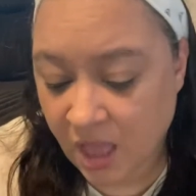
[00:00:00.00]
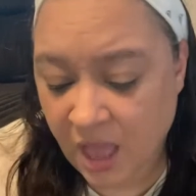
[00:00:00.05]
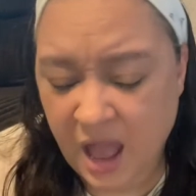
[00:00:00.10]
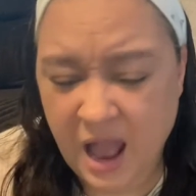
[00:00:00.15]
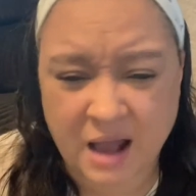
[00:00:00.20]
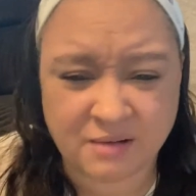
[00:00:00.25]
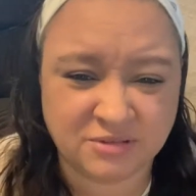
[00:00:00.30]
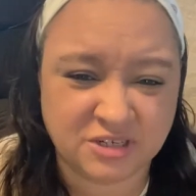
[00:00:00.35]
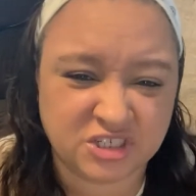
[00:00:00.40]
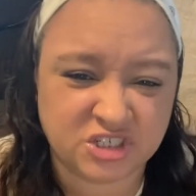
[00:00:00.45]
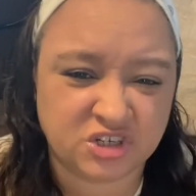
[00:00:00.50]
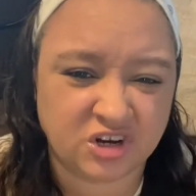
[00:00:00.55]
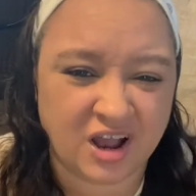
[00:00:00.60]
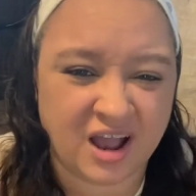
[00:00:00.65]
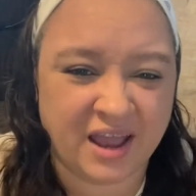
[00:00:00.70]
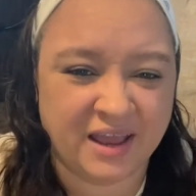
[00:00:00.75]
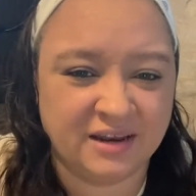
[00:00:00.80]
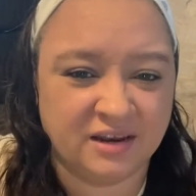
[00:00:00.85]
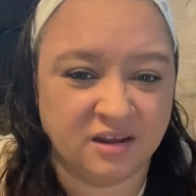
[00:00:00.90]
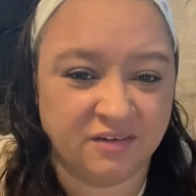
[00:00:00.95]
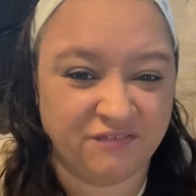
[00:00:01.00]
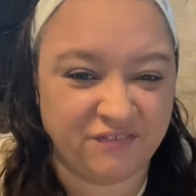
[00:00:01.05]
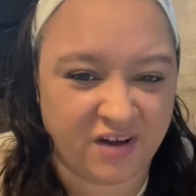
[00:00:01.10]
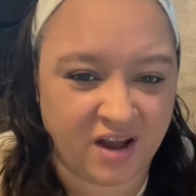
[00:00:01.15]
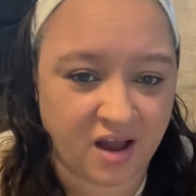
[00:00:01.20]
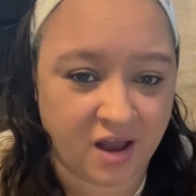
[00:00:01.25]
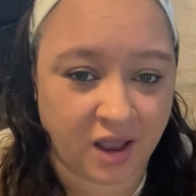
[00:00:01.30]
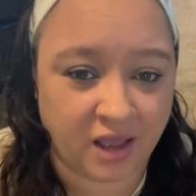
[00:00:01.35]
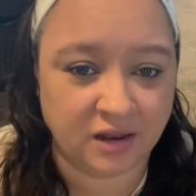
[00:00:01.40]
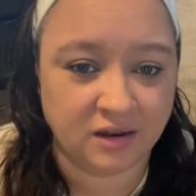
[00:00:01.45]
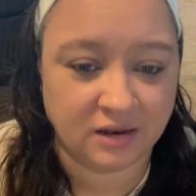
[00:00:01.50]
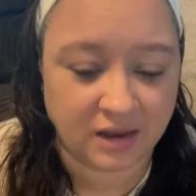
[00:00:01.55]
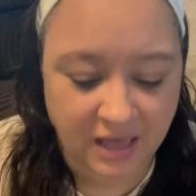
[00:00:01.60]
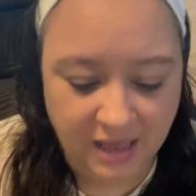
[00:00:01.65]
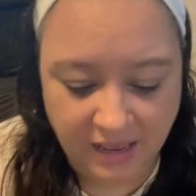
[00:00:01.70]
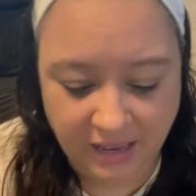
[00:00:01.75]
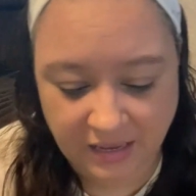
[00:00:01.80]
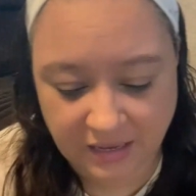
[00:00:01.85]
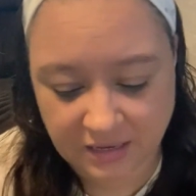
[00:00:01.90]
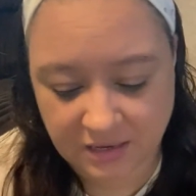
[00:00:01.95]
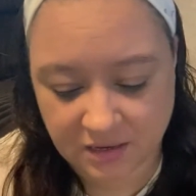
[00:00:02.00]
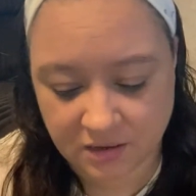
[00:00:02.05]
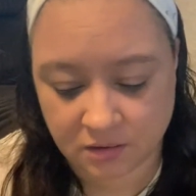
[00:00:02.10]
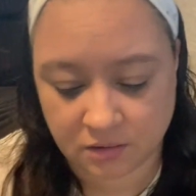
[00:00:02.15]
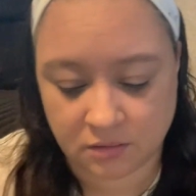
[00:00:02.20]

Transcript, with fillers: I'm just trying to find like